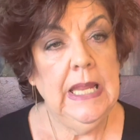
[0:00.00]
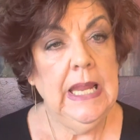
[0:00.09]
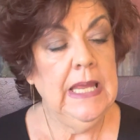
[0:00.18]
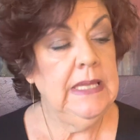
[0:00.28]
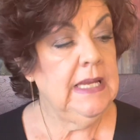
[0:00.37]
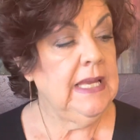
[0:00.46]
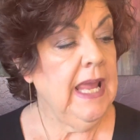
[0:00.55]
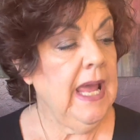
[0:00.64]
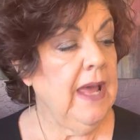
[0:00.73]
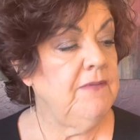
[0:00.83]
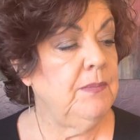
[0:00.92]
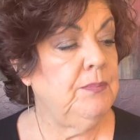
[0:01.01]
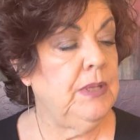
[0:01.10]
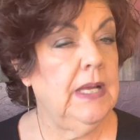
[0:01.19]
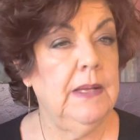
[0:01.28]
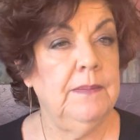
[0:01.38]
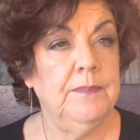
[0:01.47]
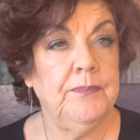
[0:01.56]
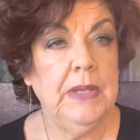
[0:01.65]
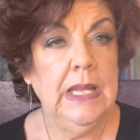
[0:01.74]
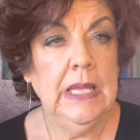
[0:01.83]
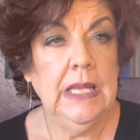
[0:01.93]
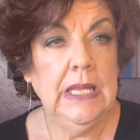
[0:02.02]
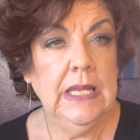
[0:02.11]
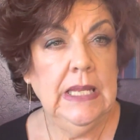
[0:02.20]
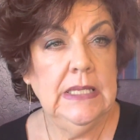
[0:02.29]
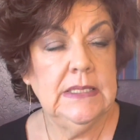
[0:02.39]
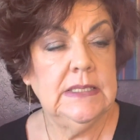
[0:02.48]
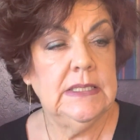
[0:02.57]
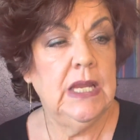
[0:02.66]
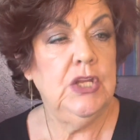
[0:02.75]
And the cavapola is